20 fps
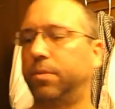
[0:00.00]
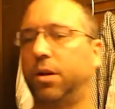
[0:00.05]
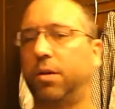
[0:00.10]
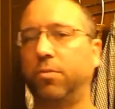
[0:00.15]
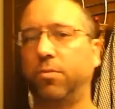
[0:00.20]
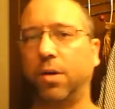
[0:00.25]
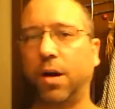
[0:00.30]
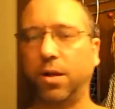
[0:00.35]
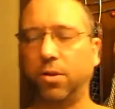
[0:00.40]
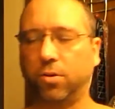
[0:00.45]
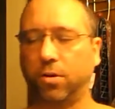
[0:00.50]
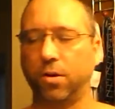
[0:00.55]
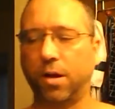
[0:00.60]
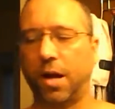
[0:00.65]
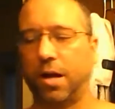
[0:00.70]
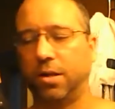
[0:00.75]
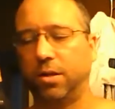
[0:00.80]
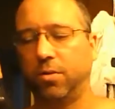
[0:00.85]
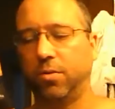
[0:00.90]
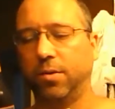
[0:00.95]
I'd rather
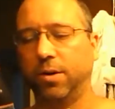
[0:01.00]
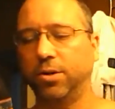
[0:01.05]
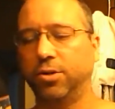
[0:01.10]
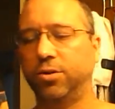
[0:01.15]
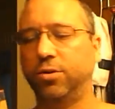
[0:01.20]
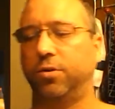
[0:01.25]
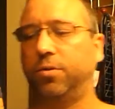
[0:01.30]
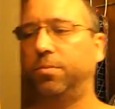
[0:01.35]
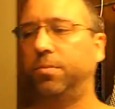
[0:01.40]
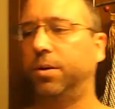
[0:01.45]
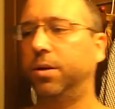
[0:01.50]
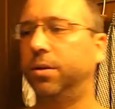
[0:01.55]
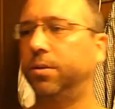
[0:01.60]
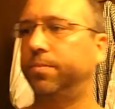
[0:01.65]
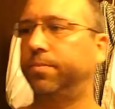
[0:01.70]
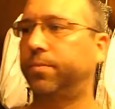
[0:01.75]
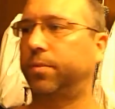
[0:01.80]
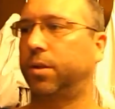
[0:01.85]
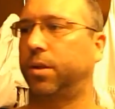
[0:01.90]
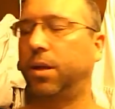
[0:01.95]
have the original, but
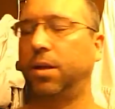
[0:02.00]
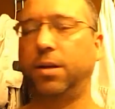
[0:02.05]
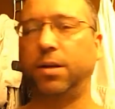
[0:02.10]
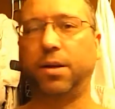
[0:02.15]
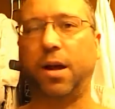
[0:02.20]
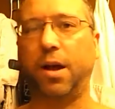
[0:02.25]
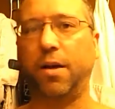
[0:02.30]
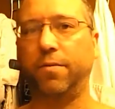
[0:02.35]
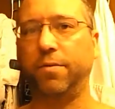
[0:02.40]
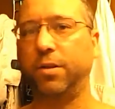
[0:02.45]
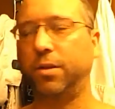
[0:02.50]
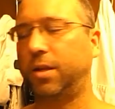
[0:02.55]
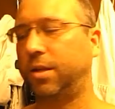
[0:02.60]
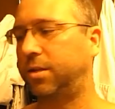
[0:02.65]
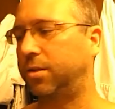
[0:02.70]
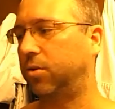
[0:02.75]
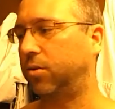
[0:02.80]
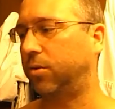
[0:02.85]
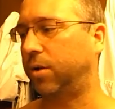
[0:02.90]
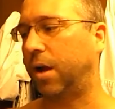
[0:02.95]
they didn't have it.
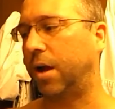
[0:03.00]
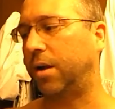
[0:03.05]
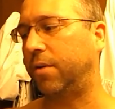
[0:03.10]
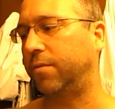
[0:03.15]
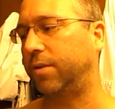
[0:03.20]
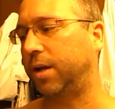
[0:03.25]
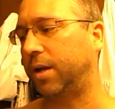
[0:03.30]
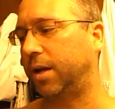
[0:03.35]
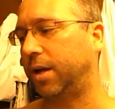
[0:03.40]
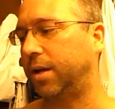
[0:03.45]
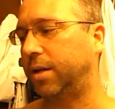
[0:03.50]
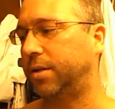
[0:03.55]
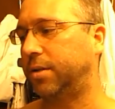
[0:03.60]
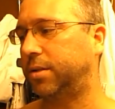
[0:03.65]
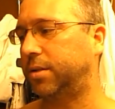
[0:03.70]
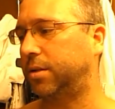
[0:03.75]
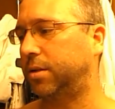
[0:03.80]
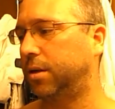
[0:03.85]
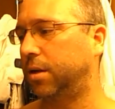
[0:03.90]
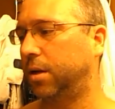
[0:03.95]
They sold out of it, I
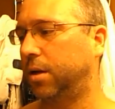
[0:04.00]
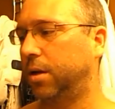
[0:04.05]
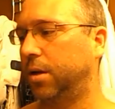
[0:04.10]
guess.